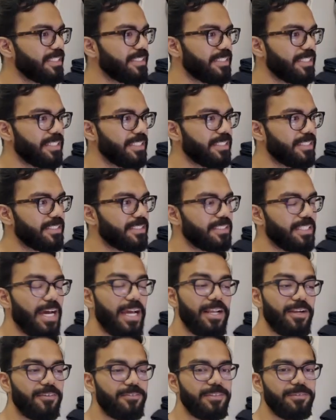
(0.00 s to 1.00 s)
see the
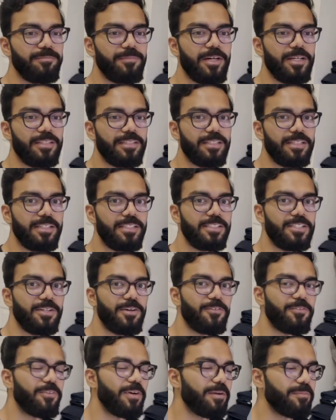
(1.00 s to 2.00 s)
site of the month. So
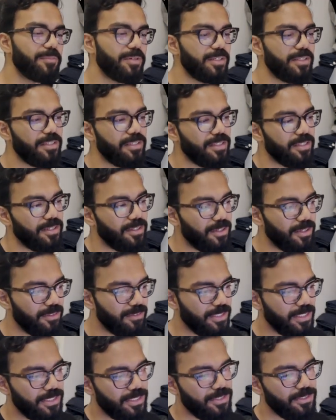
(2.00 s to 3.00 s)
Framer
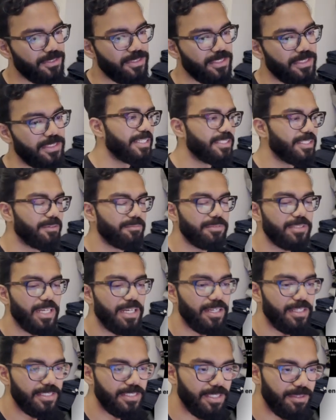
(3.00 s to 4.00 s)
always chooses some
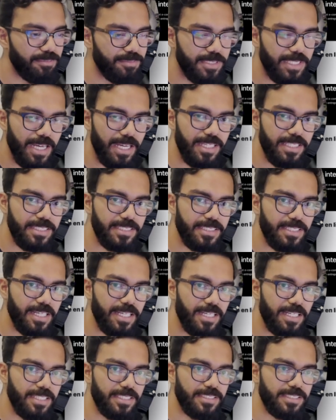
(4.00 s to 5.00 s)
sites
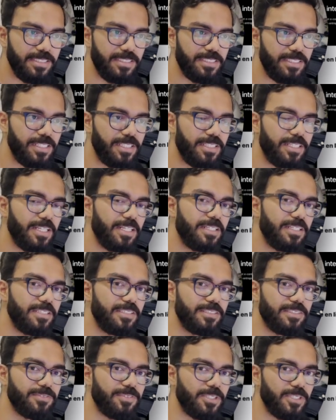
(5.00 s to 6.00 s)
as
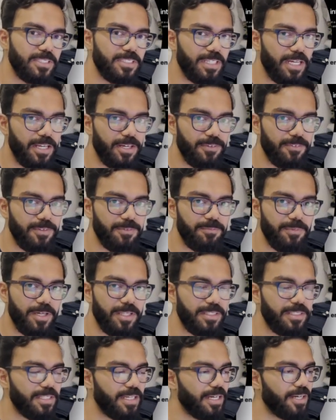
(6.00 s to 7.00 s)
contenders for site of the
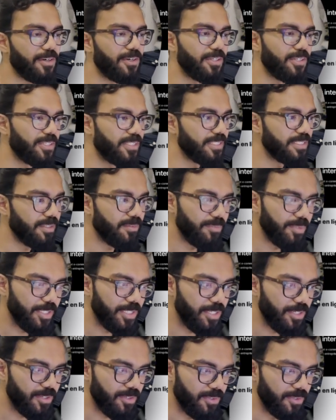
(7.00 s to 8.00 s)
month, or you can submit
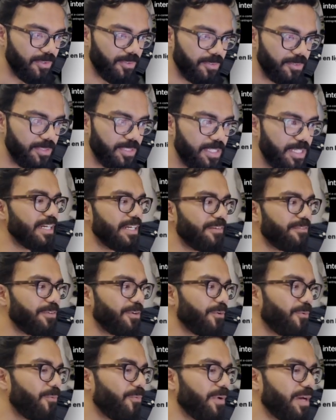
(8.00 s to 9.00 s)
your own. If
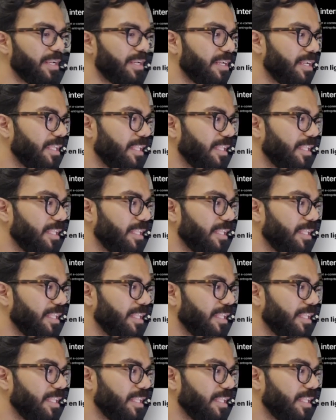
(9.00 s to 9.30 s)
you win,